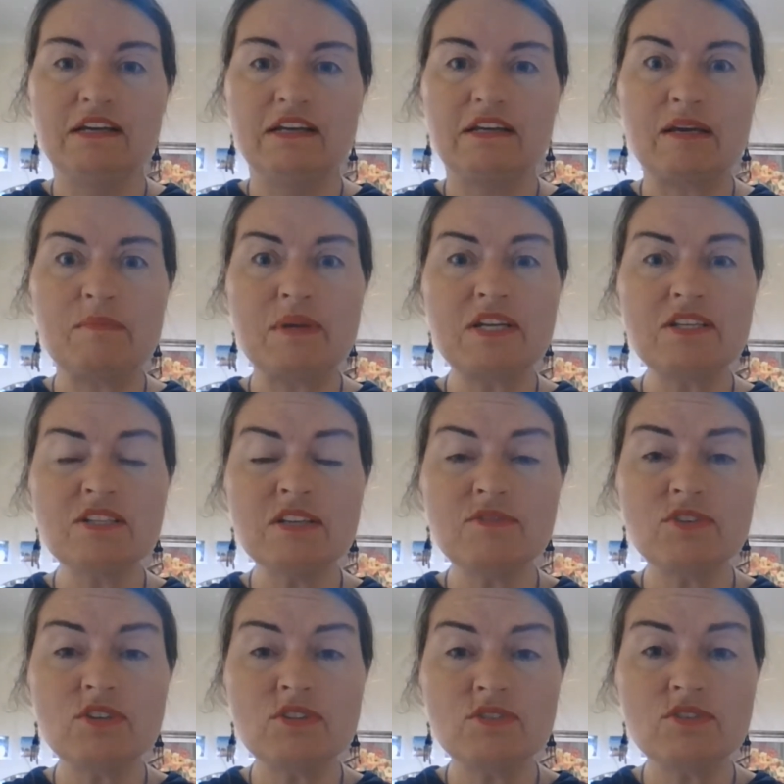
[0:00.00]
Now imagine
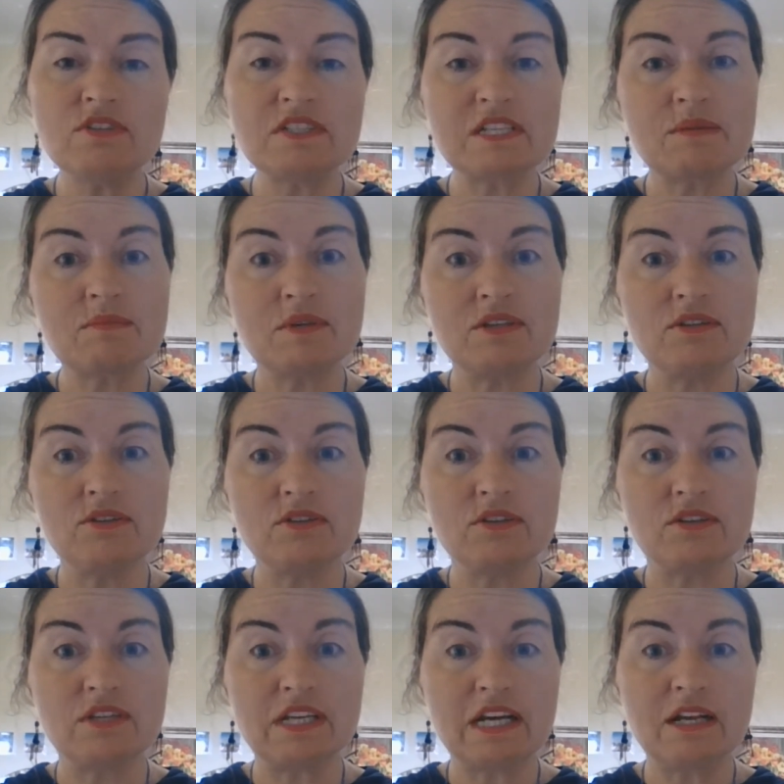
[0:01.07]
if you knew someone who
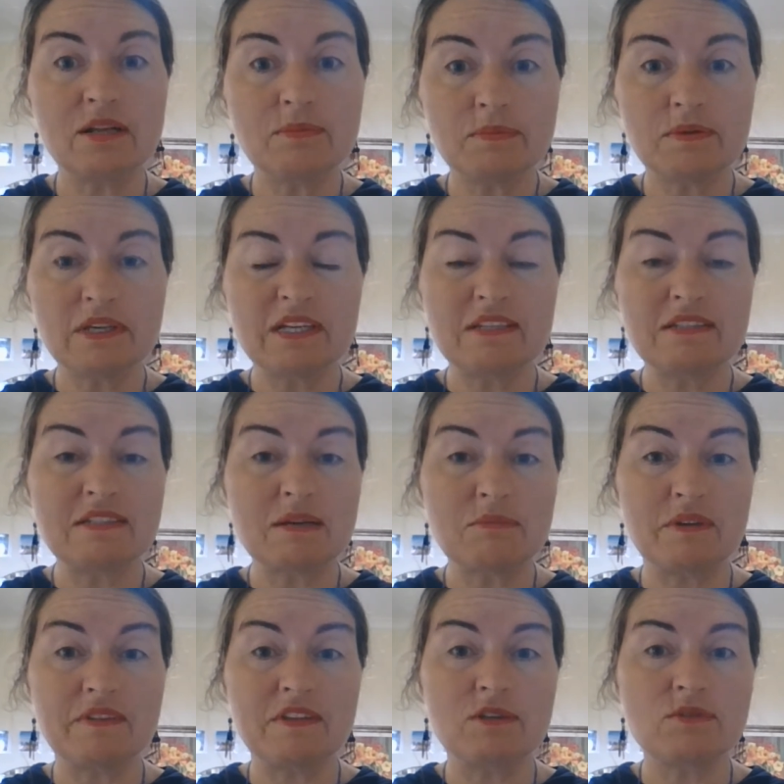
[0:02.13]
could help
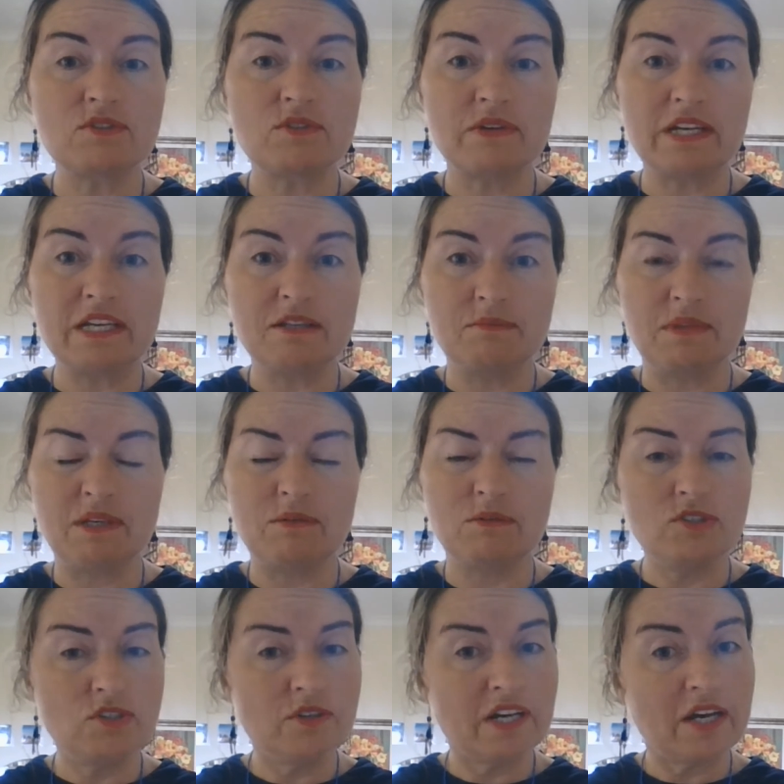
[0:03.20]
someone that was your enemy.
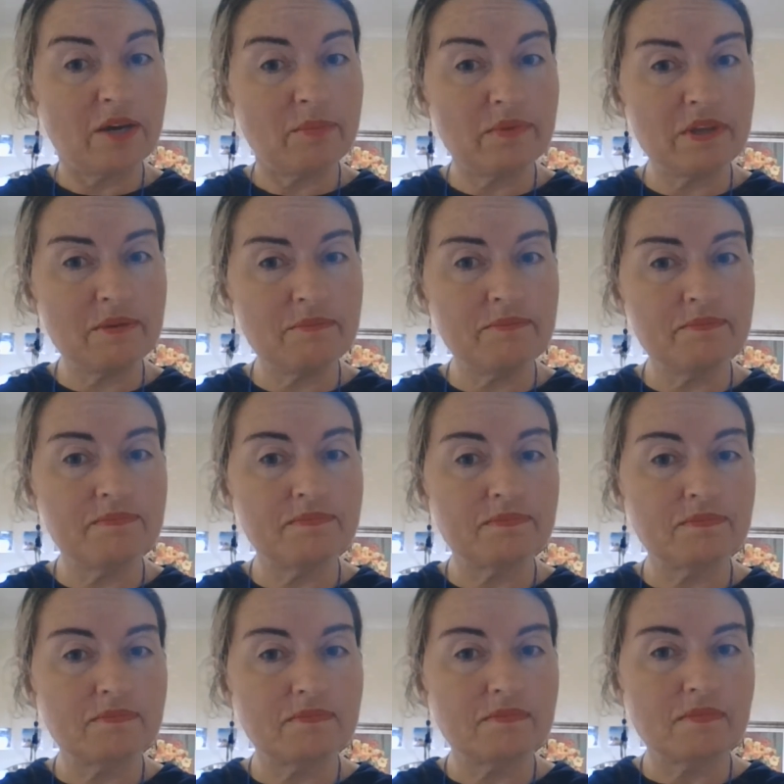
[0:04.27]
Would you help them?
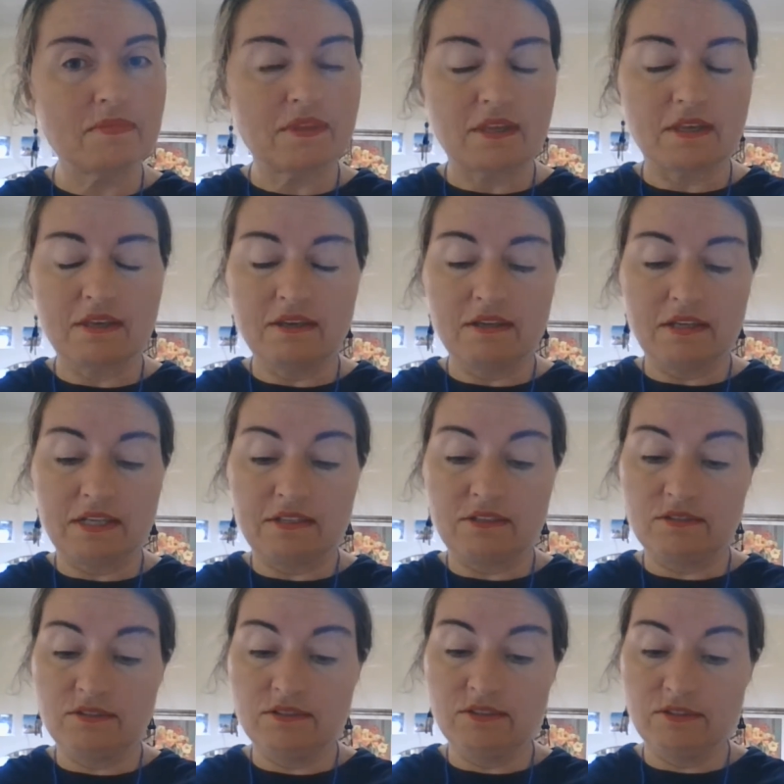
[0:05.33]
I
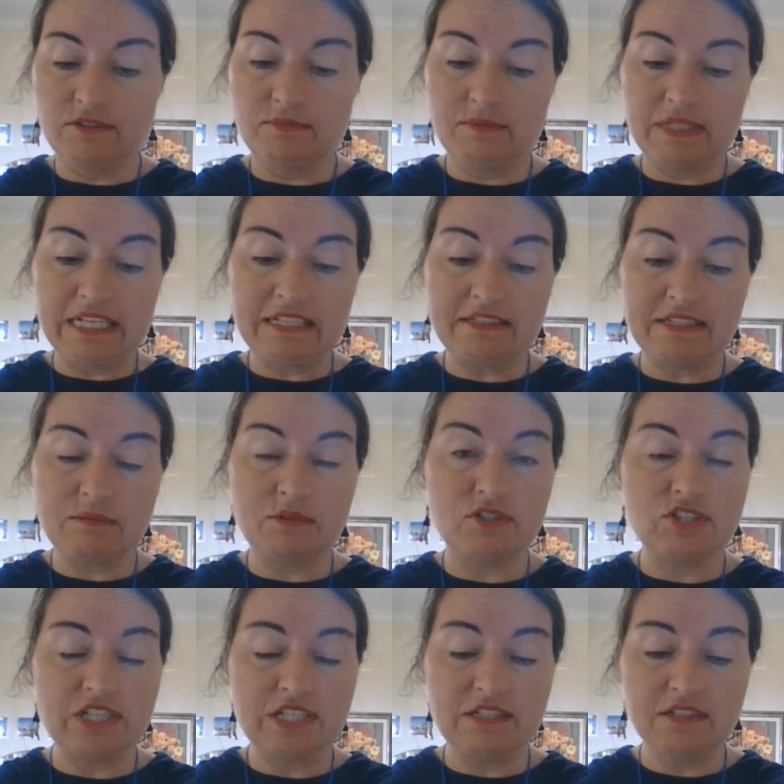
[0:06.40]
don't know, but let's see what
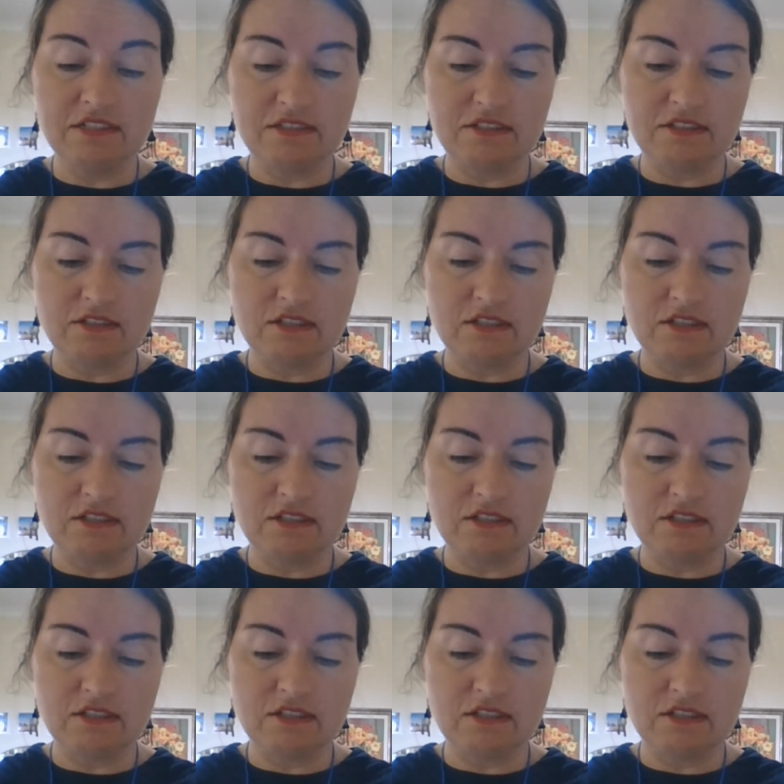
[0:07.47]
she did.